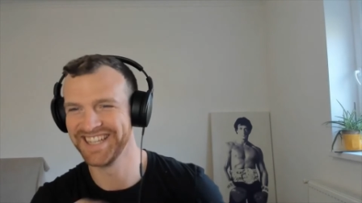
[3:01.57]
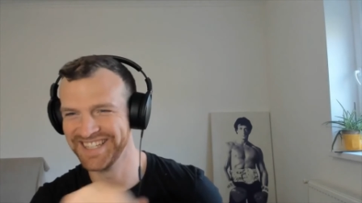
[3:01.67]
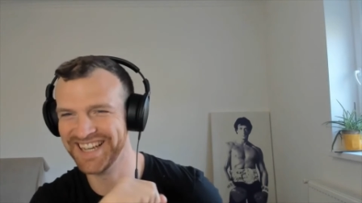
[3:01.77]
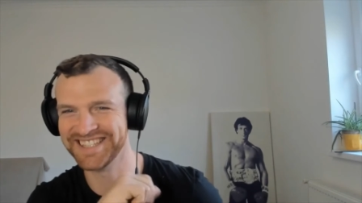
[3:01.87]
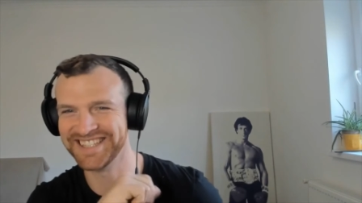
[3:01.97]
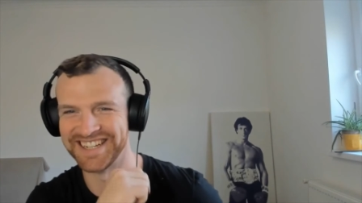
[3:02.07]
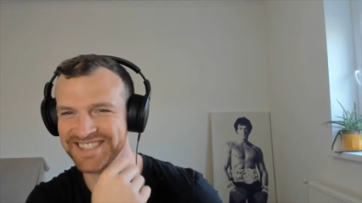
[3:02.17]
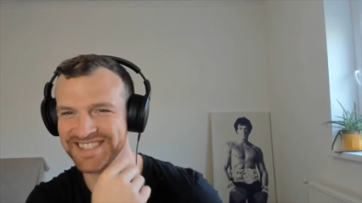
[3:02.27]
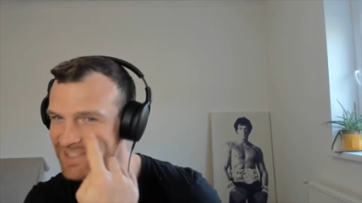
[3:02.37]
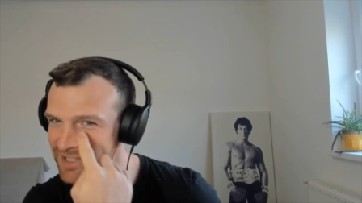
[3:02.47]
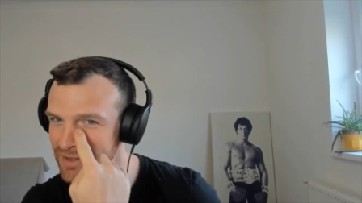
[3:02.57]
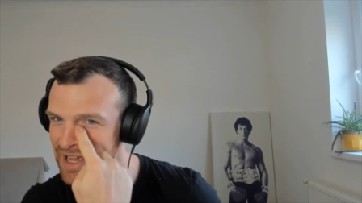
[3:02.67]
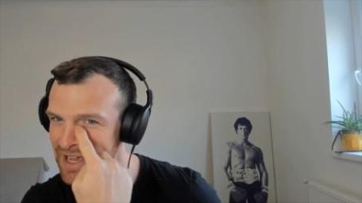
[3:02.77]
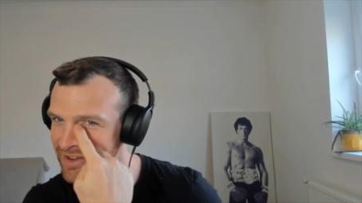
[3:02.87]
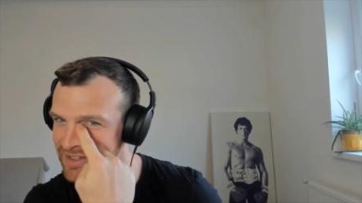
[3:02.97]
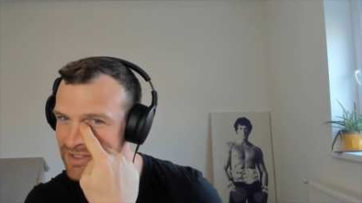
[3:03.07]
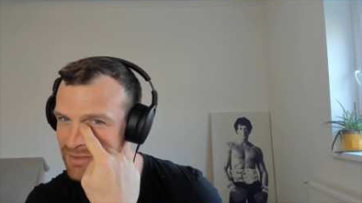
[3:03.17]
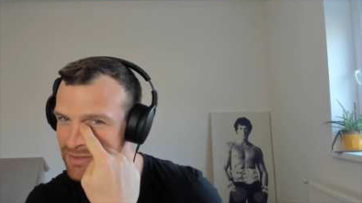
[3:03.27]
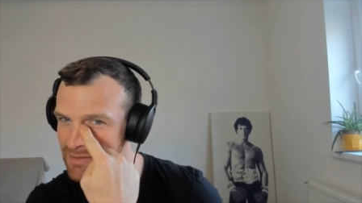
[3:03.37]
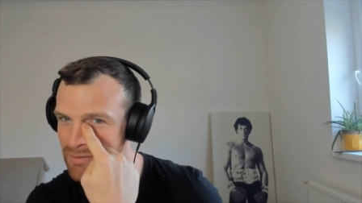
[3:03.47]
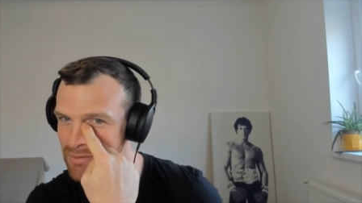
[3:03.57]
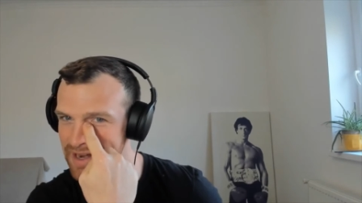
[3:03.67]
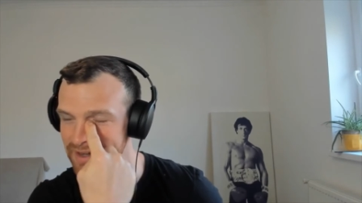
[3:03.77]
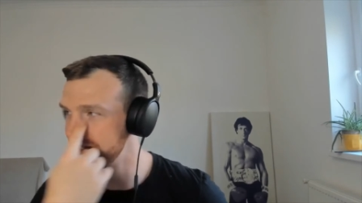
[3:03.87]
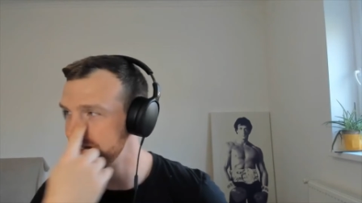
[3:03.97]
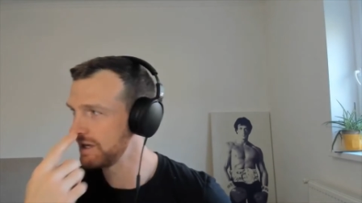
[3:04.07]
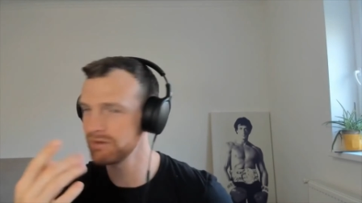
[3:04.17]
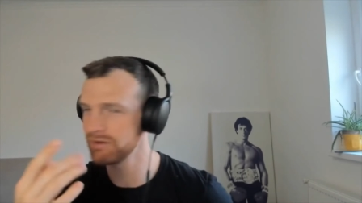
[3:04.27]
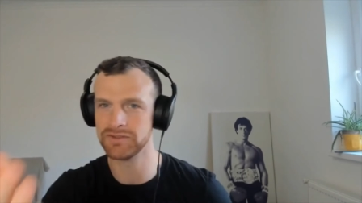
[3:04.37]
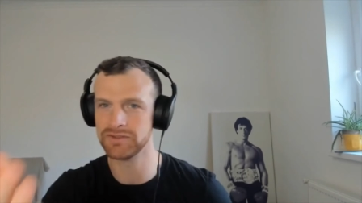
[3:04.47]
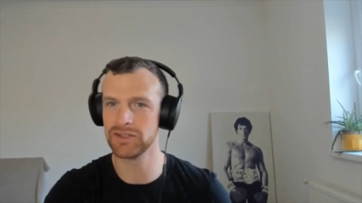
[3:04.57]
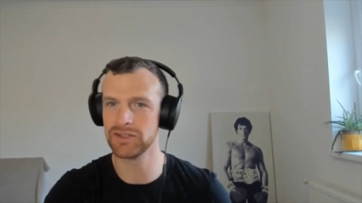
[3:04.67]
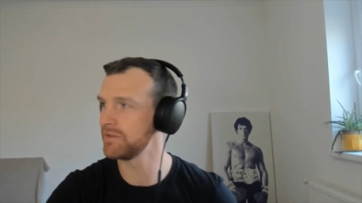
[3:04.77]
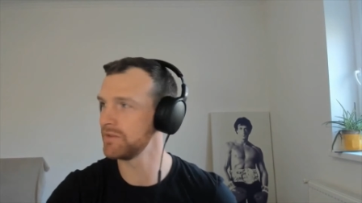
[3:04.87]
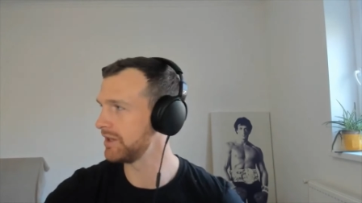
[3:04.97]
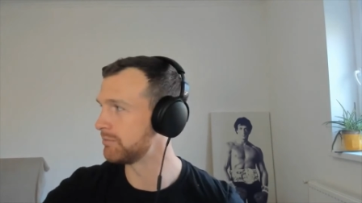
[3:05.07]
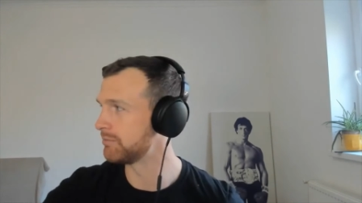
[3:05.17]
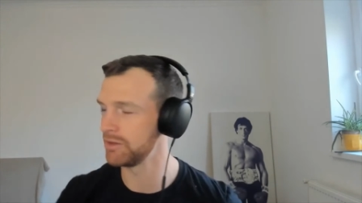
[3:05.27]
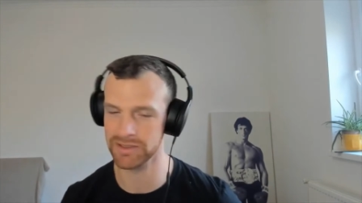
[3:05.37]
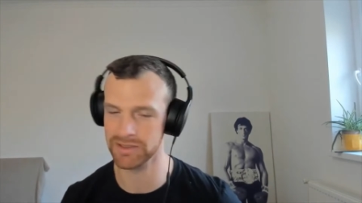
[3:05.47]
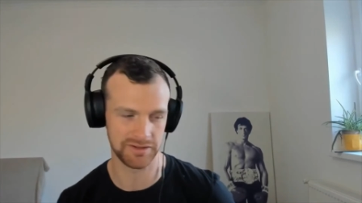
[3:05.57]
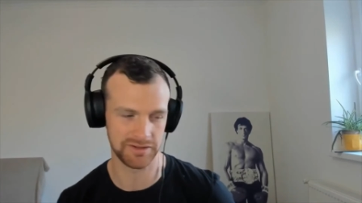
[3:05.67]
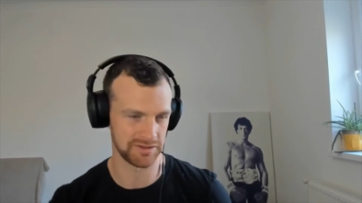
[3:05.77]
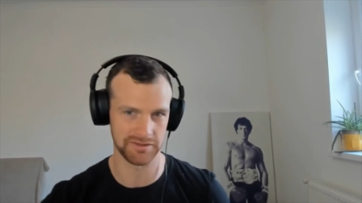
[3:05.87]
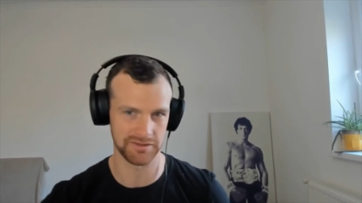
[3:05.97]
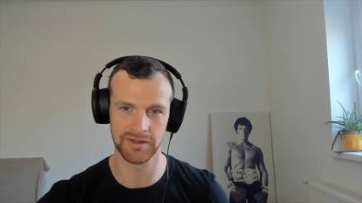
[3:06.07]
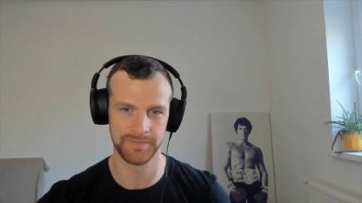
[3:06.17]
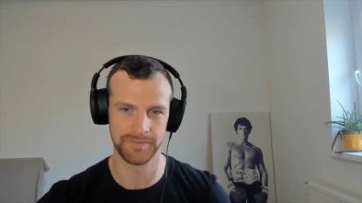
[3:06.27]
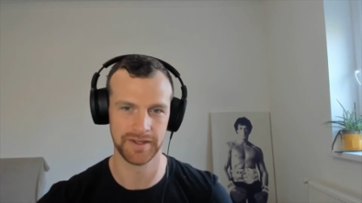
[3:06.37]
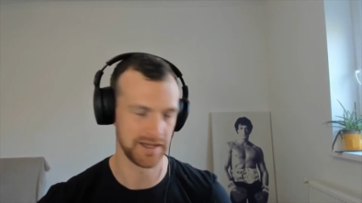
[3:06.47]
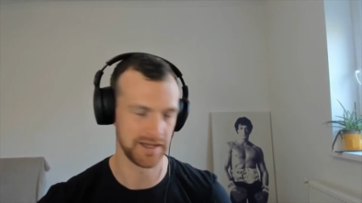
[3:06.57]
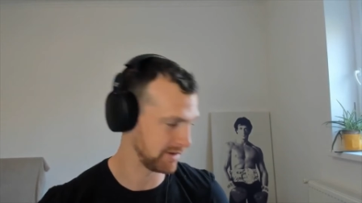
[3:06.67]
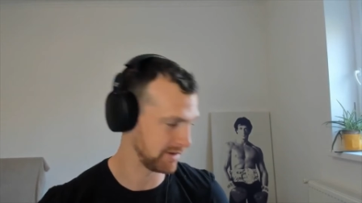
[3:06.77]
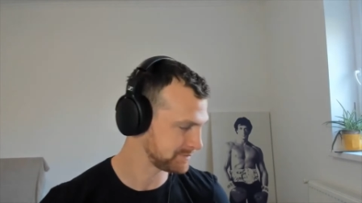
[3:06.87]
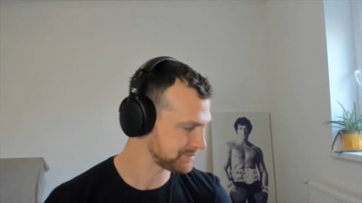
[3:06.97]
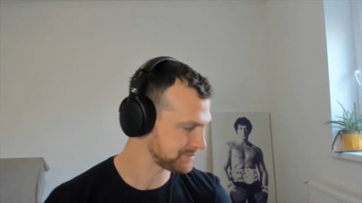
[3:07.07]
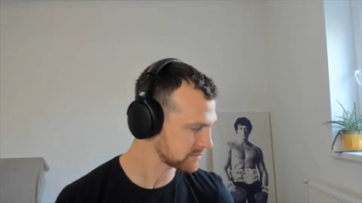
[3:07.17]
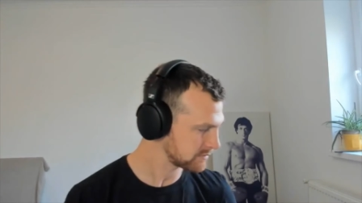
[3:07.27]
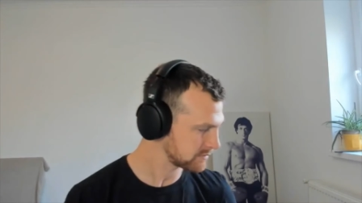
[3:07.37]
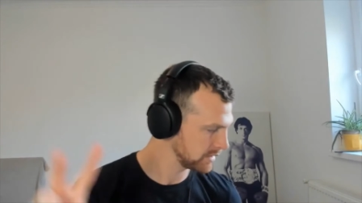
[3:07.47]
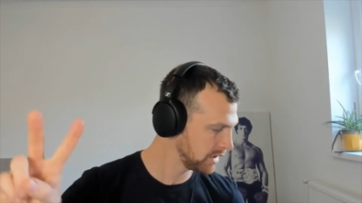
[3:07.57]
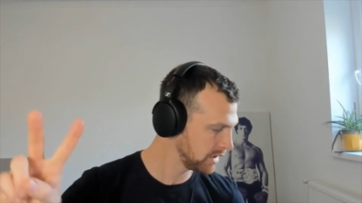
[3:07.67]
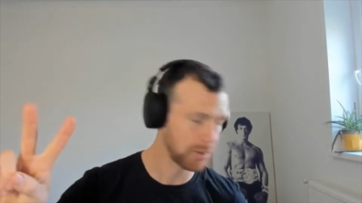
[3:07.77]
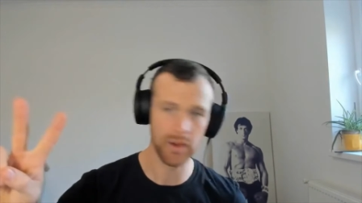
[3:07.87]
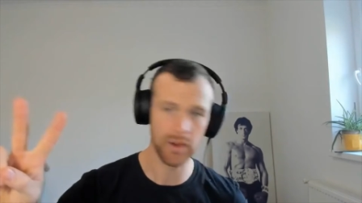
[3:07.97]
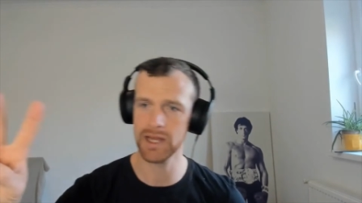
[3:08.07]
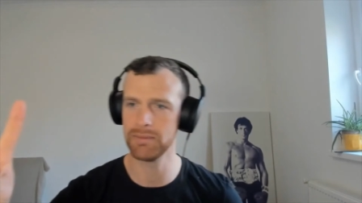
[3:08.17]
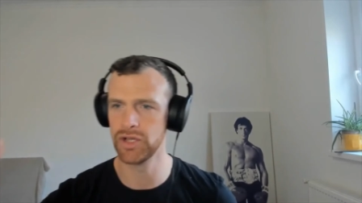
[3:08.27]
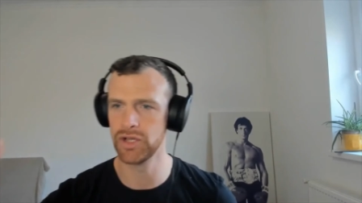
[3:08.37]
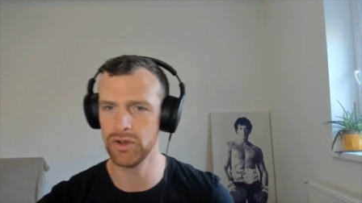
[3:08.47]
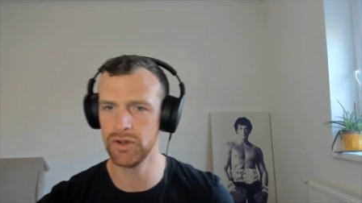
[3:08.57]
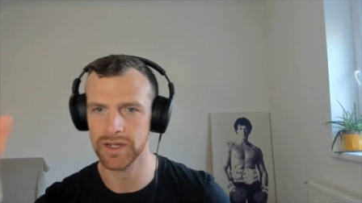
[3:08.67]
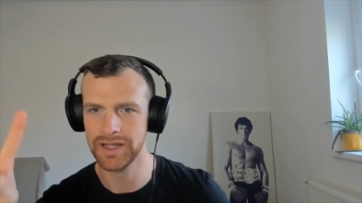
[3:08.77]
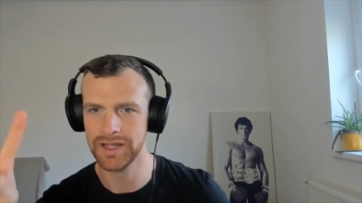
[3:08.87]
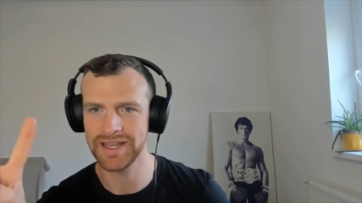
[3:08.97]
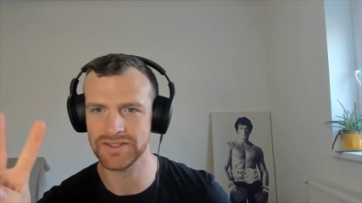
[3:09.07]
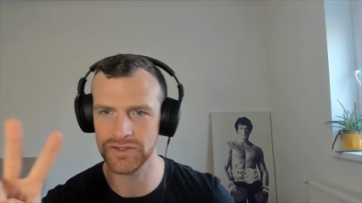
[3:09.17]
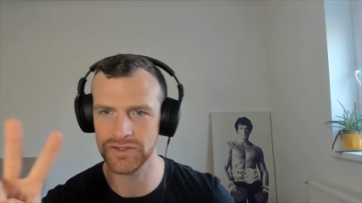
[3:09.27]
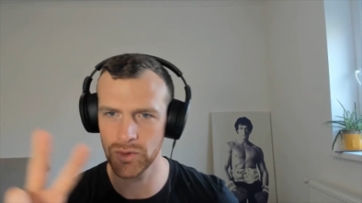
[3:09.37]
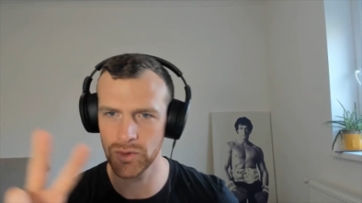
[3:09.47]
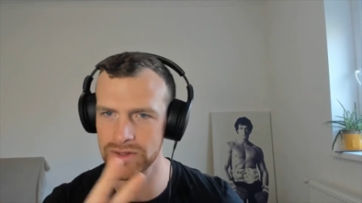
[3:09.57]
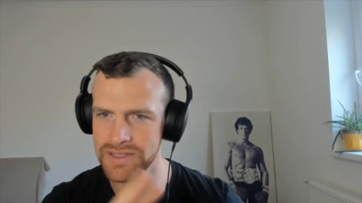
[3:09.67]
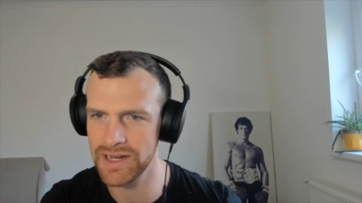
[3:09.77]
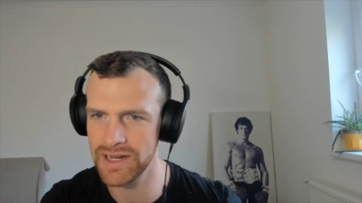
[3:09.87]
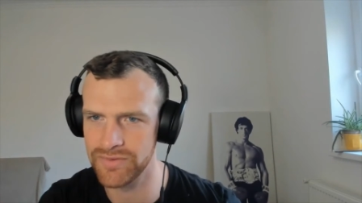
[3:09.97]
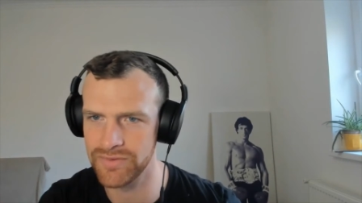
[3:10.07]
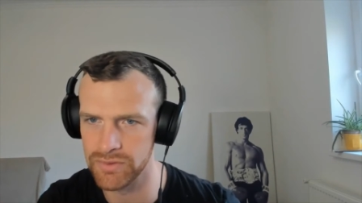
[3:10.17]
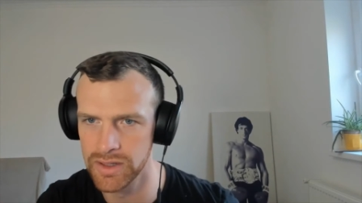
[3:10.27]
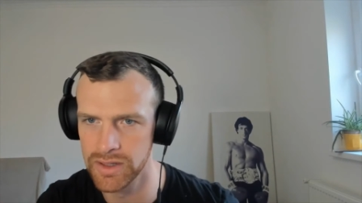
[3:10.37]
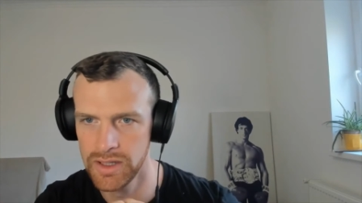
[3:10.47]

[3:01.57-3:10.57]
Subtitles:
Yes, Ash, it's still there. Look, it's still in my brain. I don't know if to stop the video and blow my schnozzer or not. Anyway, point number 2 is your telephone.